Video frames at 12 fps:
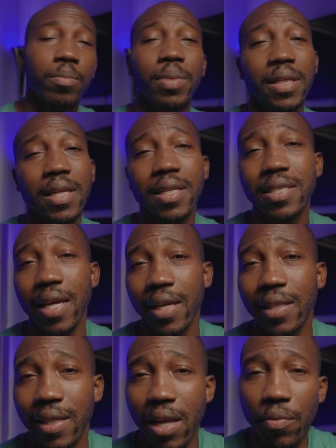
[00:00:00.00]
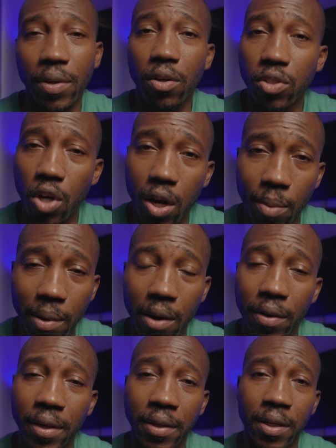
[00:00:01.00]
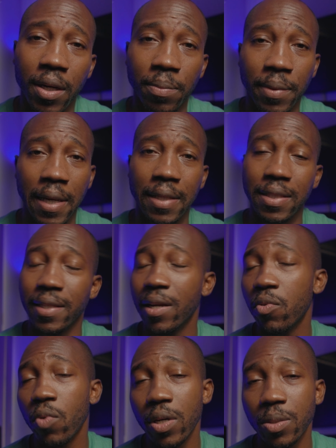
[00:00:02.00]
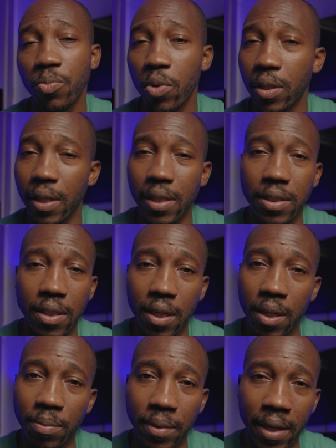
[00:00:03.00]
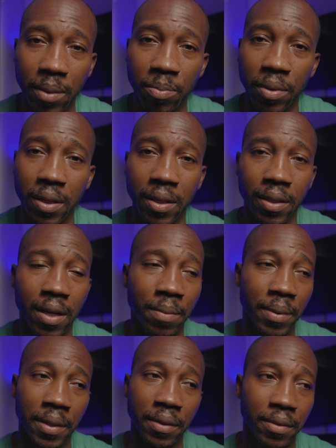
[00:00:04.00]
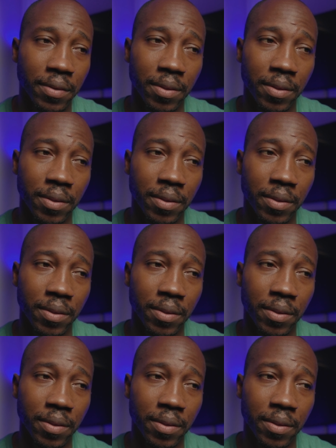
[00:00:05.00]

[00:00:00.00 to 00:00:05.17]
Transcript: But then the second thing that we're going to talk about in the updates, and there was more things in the update, but I mean,